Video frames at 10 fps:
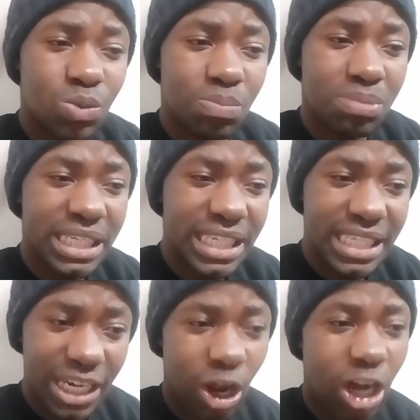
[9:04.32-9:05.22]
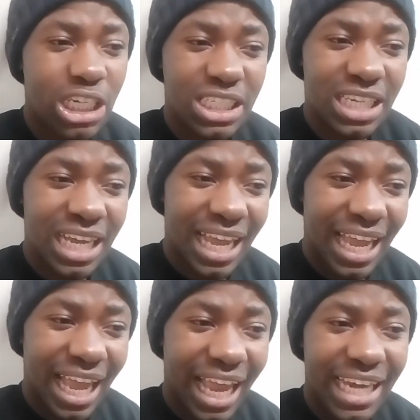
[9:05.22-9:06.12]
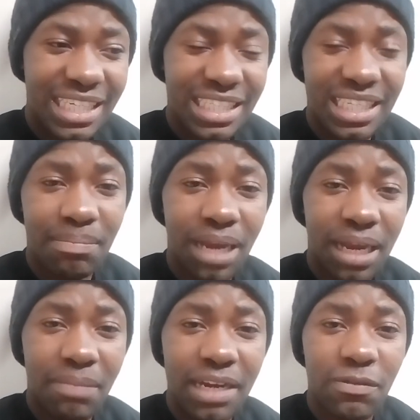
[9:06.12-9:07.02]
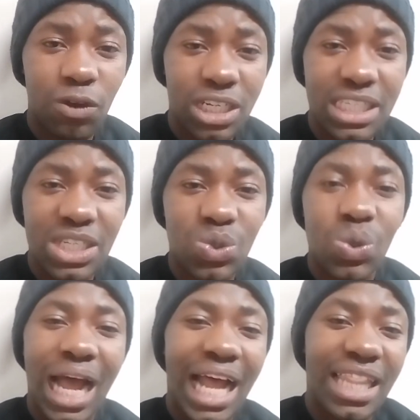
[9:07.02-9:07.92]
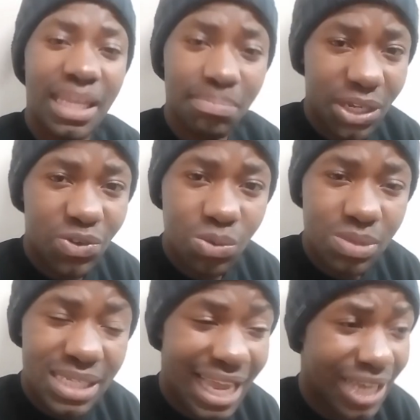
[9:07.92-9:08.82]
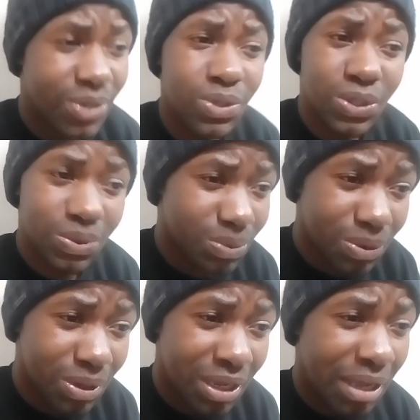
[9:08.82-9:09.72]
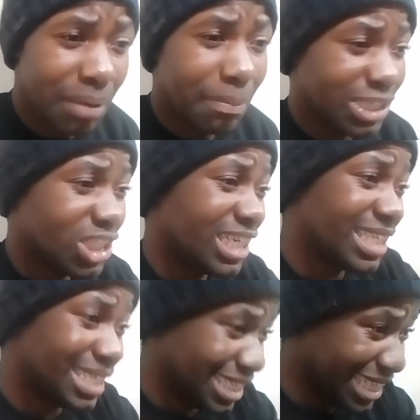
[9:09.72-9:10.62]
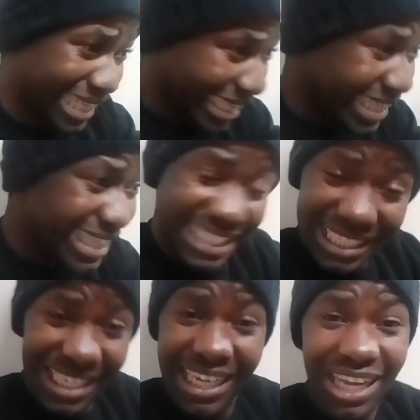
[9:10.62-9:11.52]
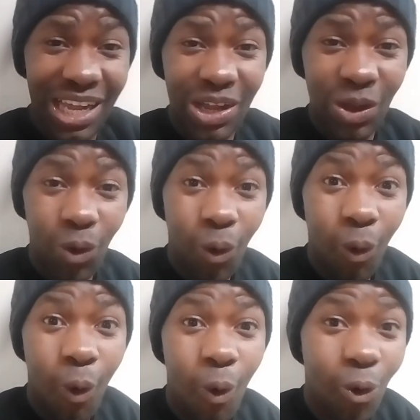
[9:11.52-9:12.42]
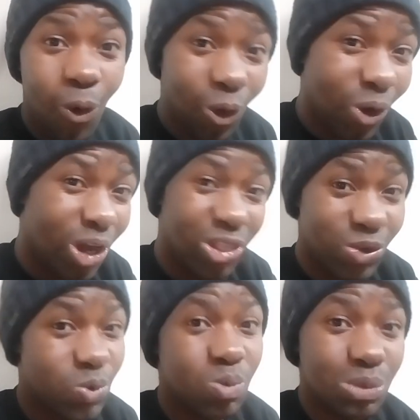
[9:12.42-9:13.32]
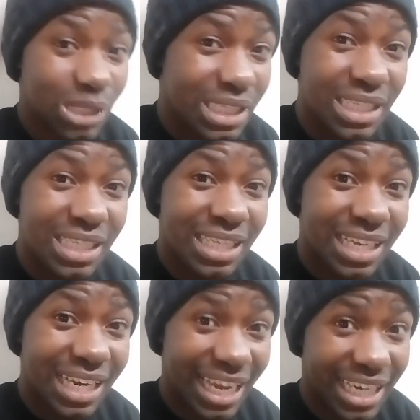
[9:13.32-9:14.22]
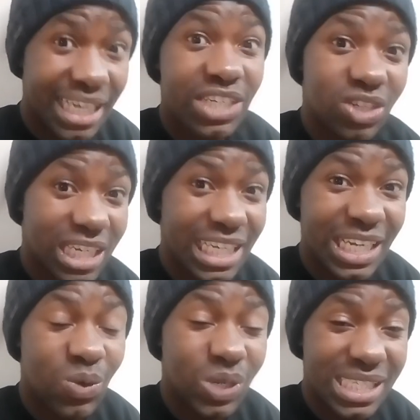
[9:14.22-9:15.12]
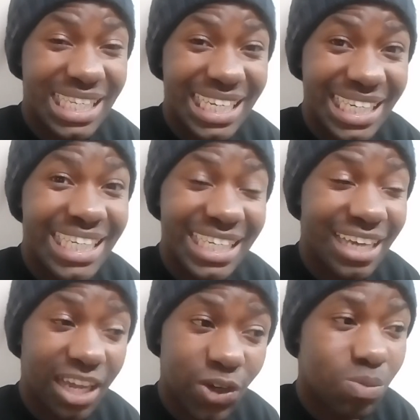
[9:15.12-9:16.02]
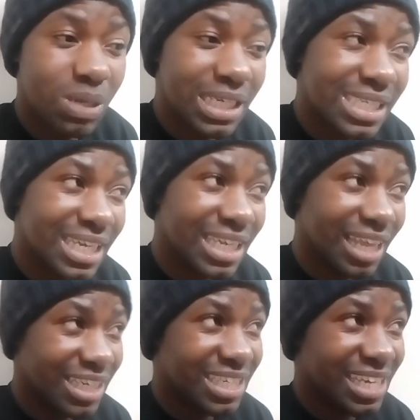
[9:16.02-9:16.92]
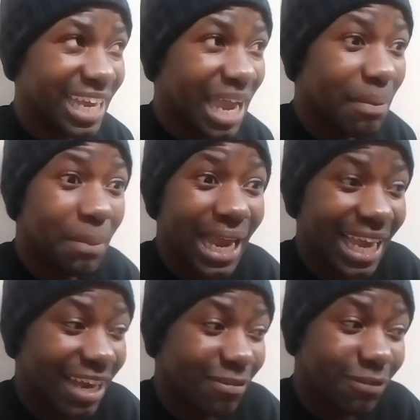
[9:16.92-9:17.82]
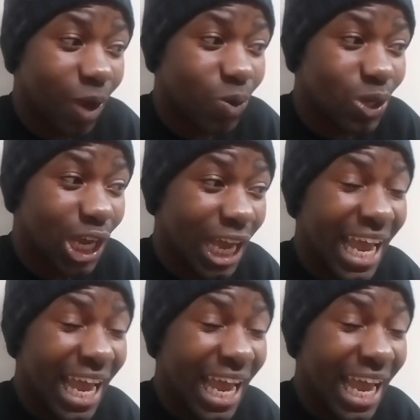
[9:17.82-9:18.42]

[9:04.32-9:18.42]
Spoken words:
to bleed a lot, and the blood might have gotten into other bedrooms, I don't know. But she cleaned all the rooms, like literally, it was cleaned in her room. It said that they came back and found